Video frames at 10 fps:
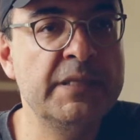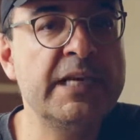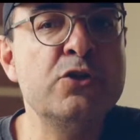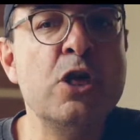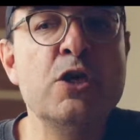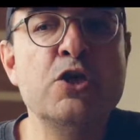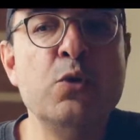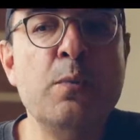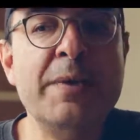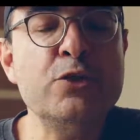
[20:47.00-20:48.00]
because
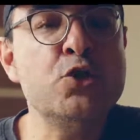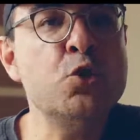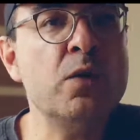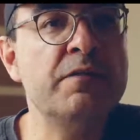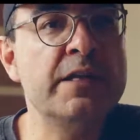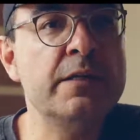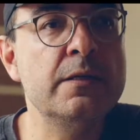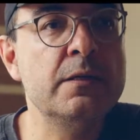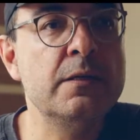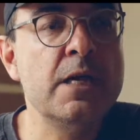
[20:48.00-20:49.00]
she will make sure of it.
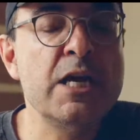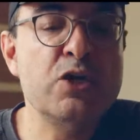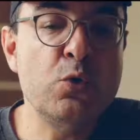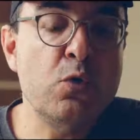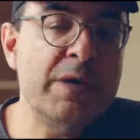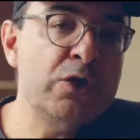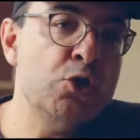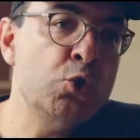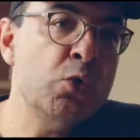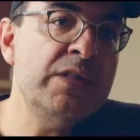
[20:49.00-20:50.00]
She will make
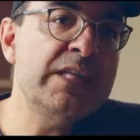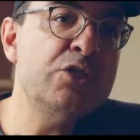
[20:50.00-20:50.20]
sure